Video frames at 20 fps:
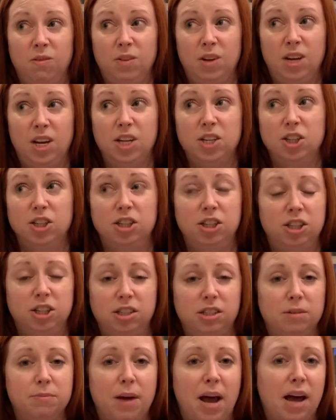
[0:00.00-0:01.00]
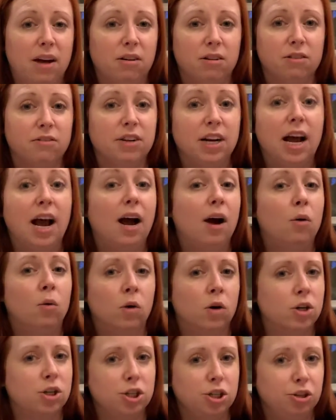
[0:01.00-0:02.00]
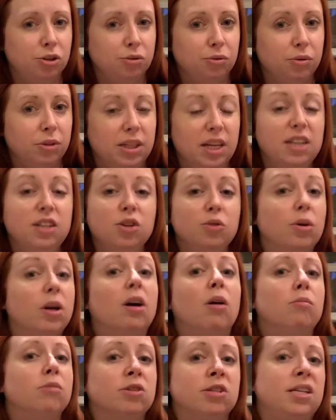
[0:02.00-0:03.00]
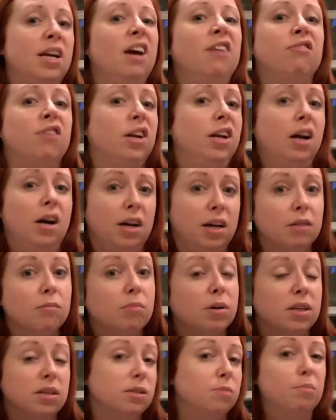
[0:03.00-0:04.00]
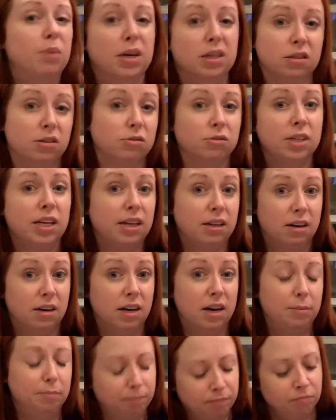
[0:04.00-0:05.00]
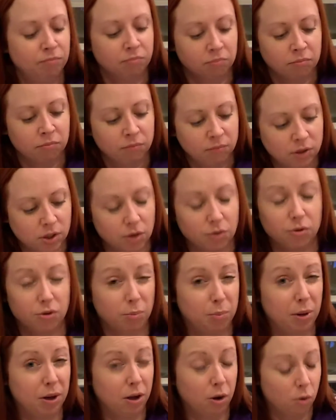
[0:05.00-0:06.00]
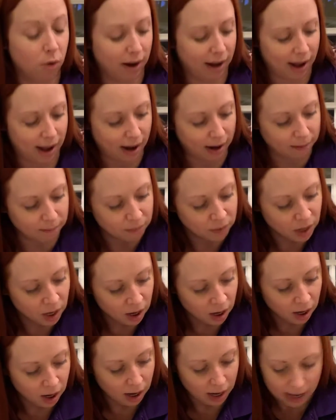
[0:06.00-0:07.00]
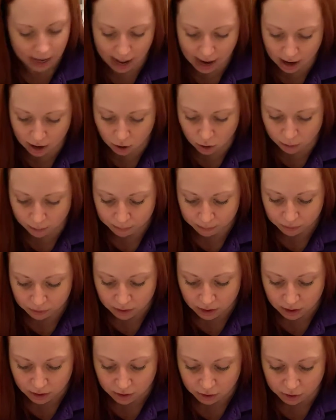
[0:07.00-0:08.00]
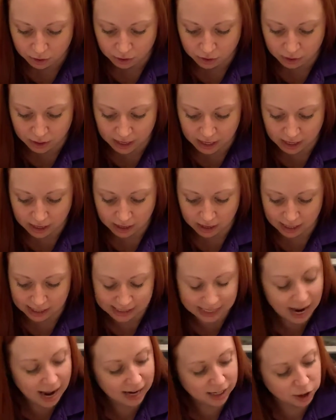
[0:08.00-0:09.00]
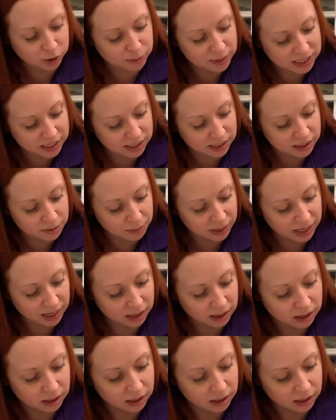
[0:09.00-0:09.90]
in just a matter of an hour or two. They do it almost every night because bugs will tear it up. So they're pretty quick at it. Now, the attachment cement